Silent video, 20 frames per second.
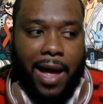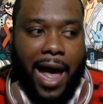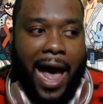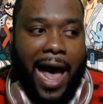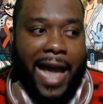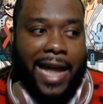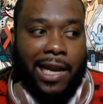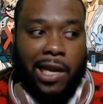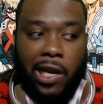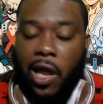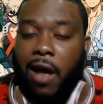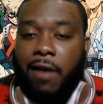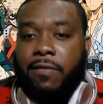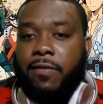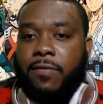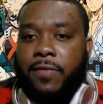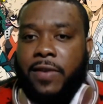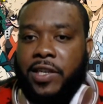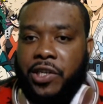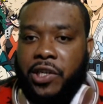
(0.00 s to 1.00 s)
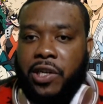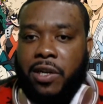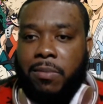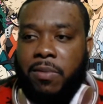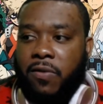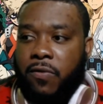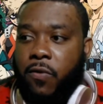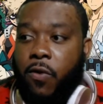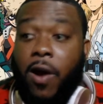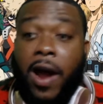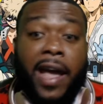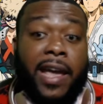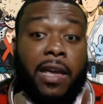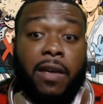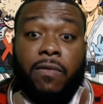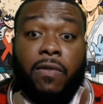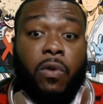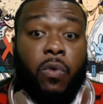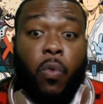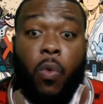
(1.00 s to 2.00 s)
I loved Vegeta before I
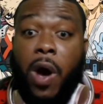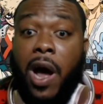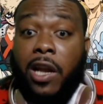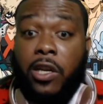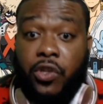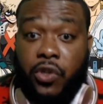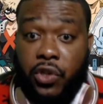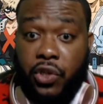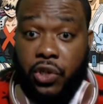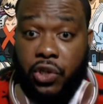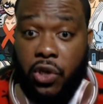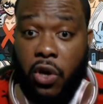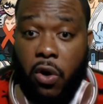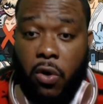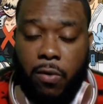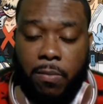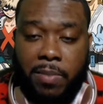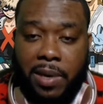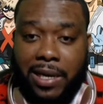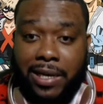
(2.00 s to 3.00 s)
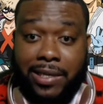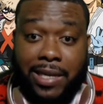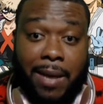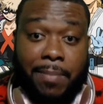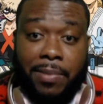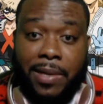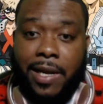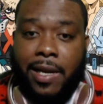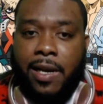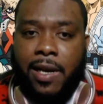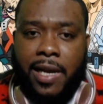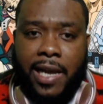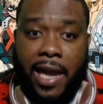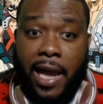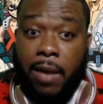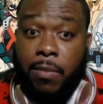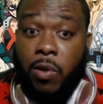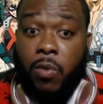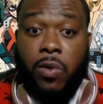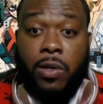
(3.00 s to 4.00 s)
even watched the show, because I played in the
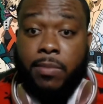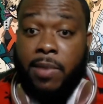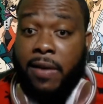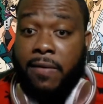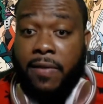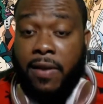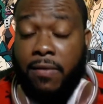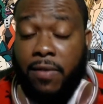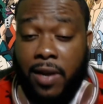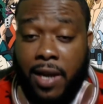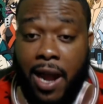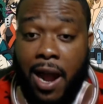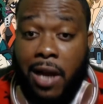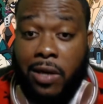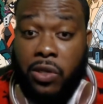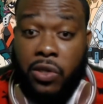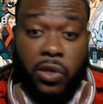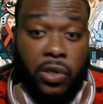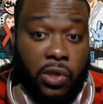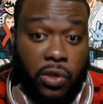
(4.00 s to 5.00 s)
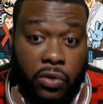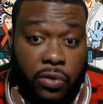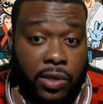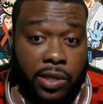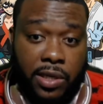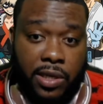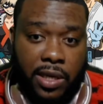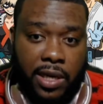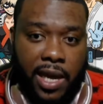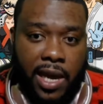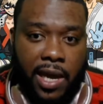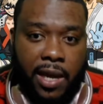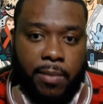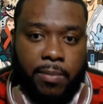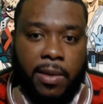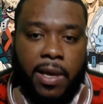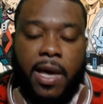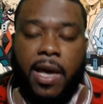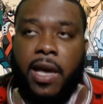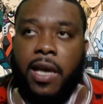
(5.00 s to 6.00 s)
game. He was my favorite character to use in the
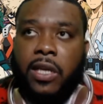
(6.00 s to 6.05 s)
game.